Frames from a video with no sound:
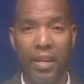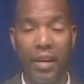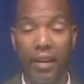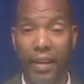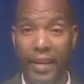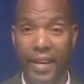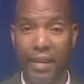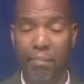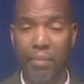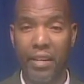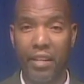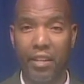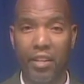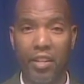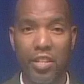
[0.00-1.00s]
again
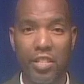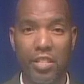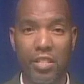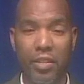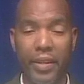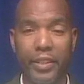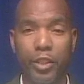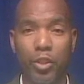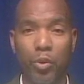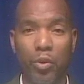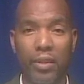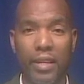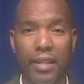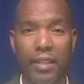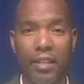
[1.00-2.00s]
being urged to
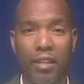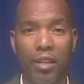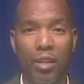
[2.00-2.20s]
ensure that their